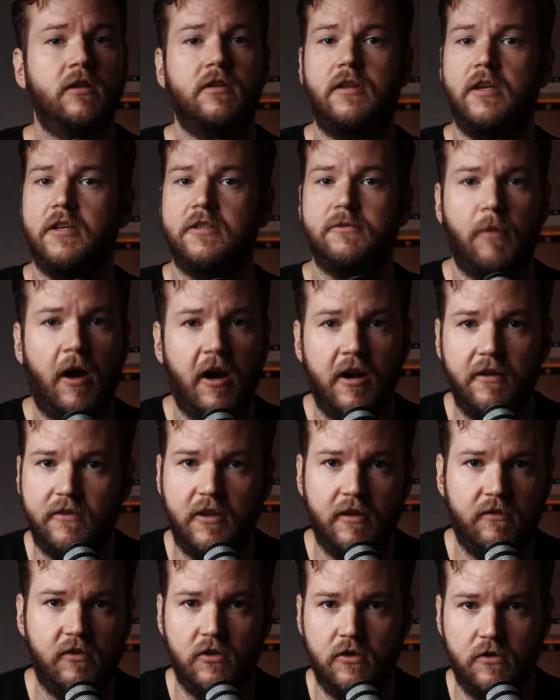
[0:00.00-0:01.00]
this might have
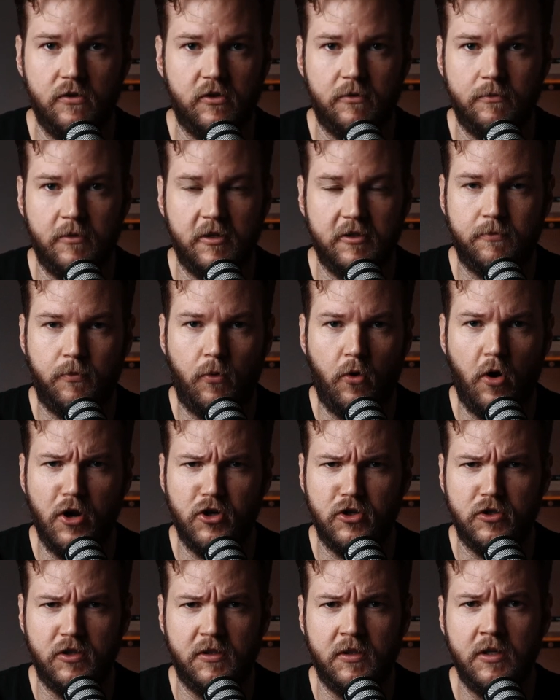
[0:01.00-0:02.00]
given you some
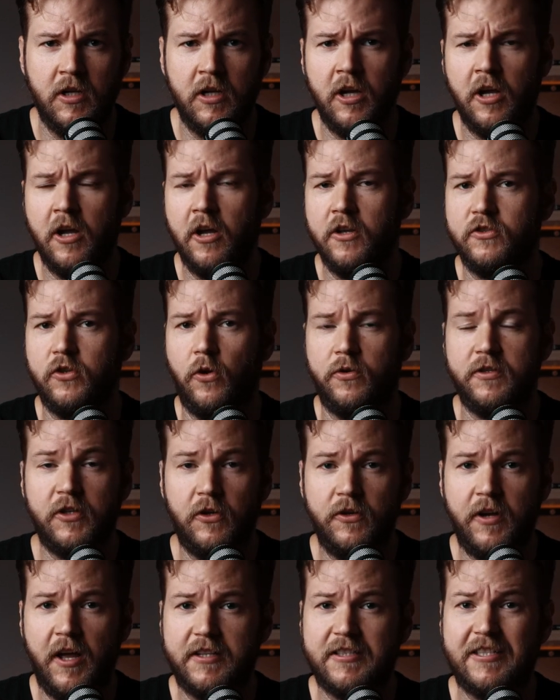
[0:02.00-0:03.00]
inspiration. So
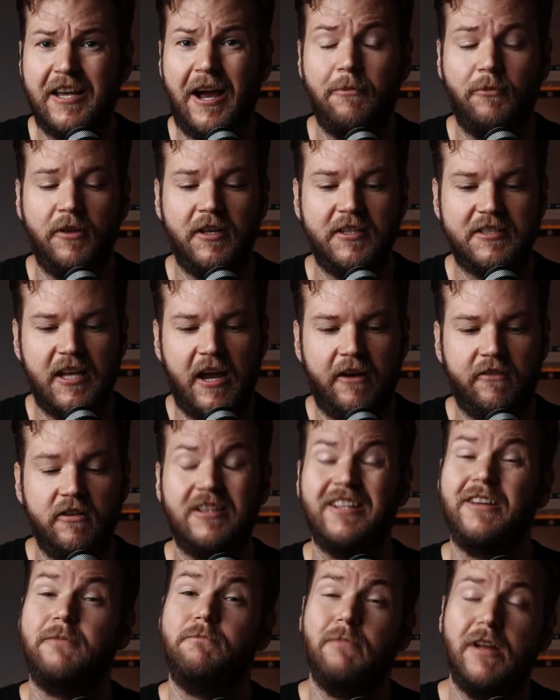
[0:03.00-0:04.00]
until next time, links to
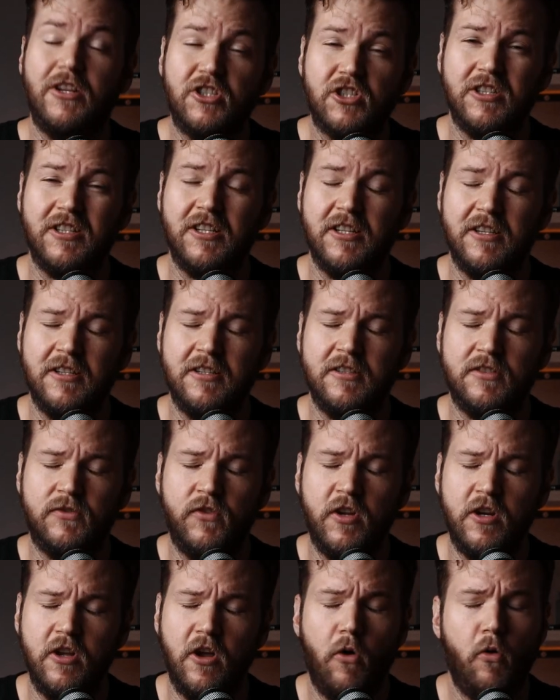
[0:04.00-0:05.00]
everything mentioned in this
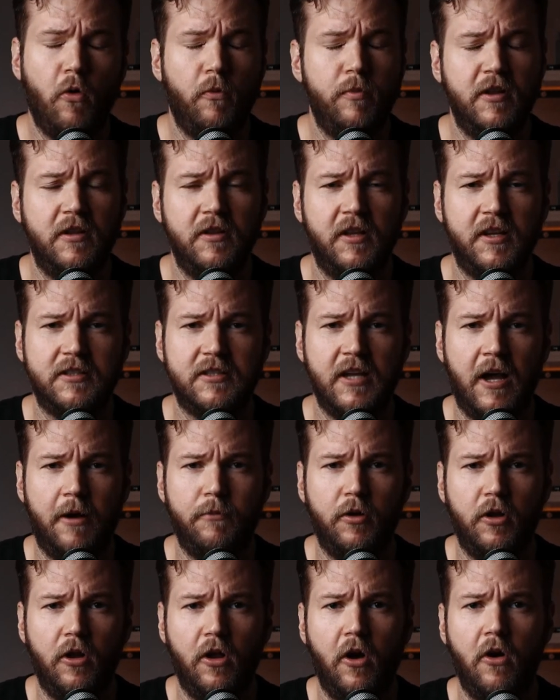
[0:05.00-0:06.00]
video will be linked
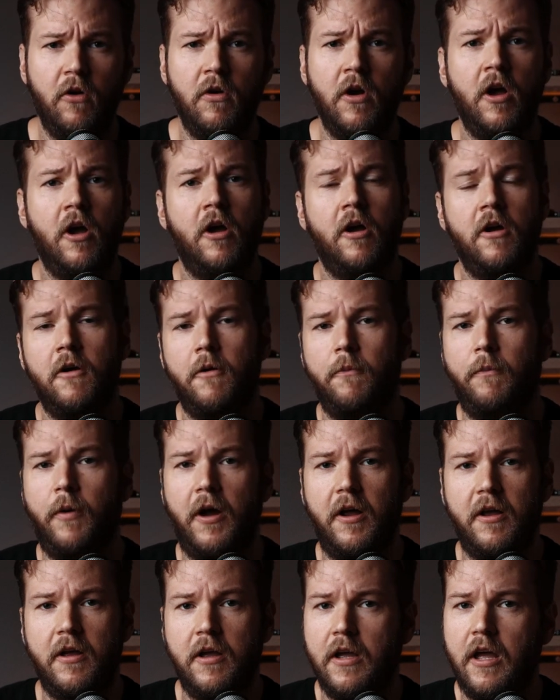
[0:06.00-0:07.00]
down below.
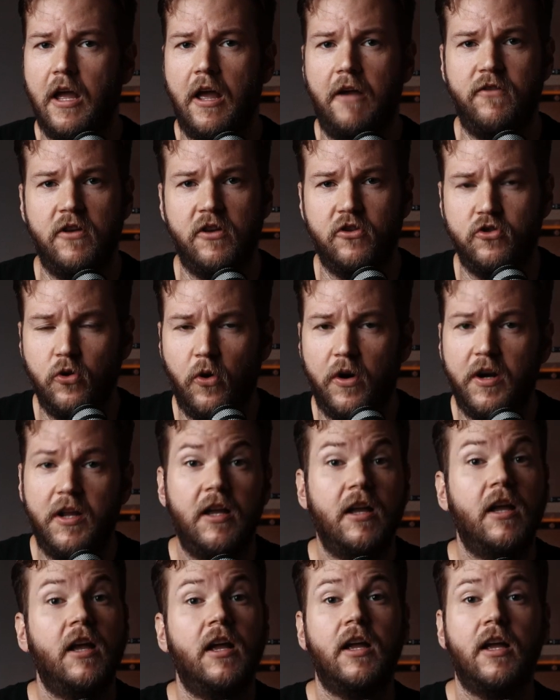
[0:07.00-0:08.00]
But if you enjoyed
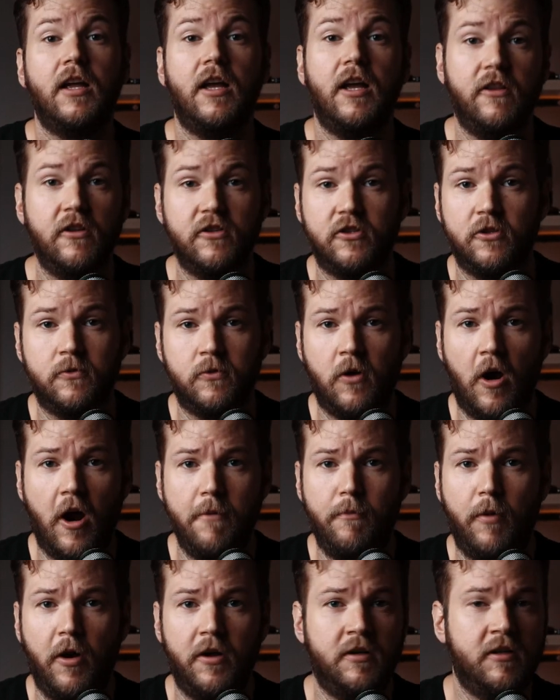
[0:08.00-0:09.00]
it, hit the
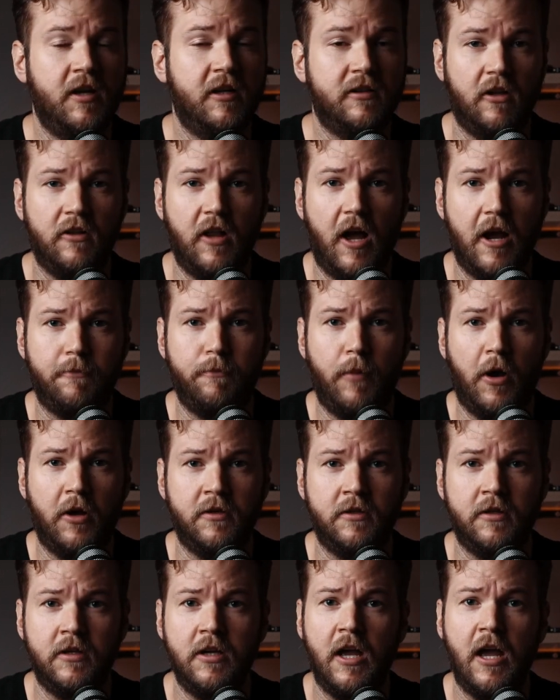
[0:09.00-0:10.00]
subscribe button, hit the like
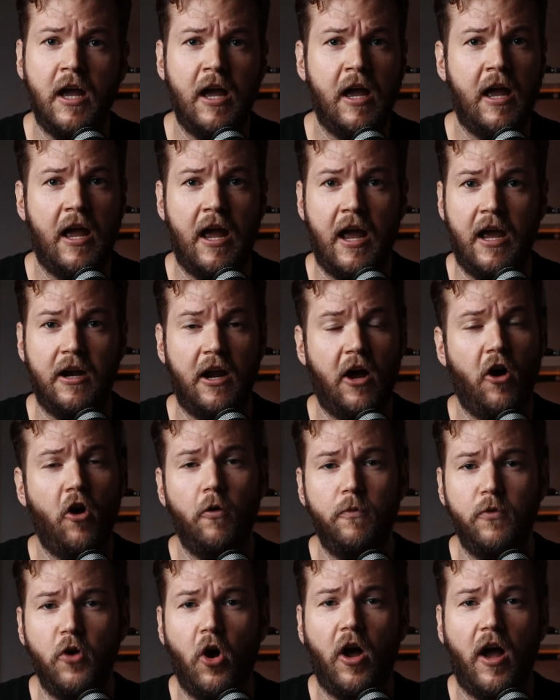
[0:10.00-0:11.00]
button, and I
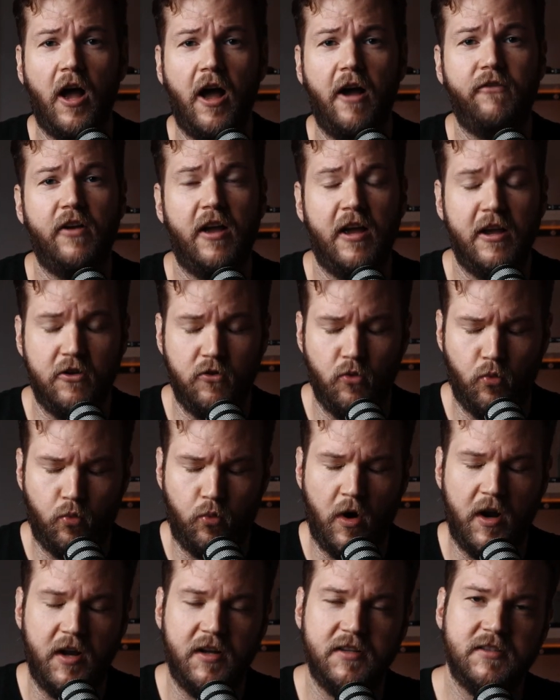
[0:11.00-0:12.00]
hope y'all have a
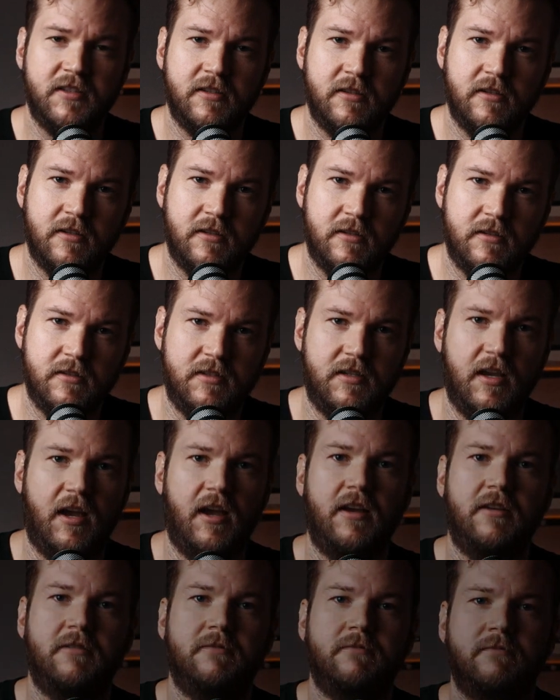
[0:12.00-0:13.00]
great
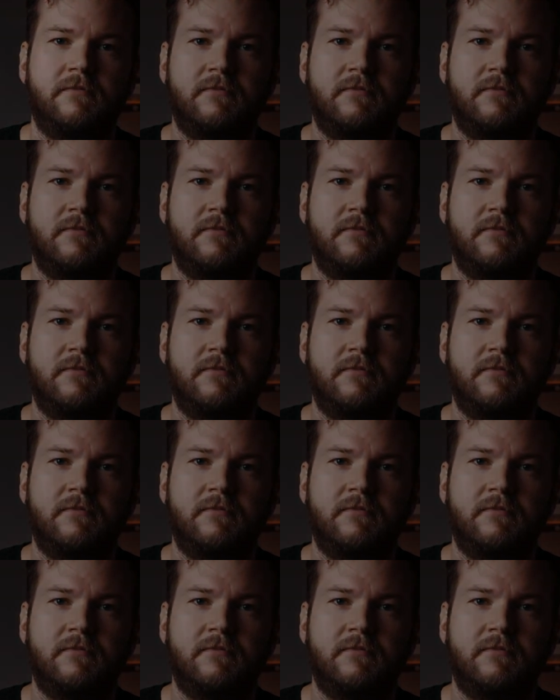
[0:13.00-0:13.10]
day.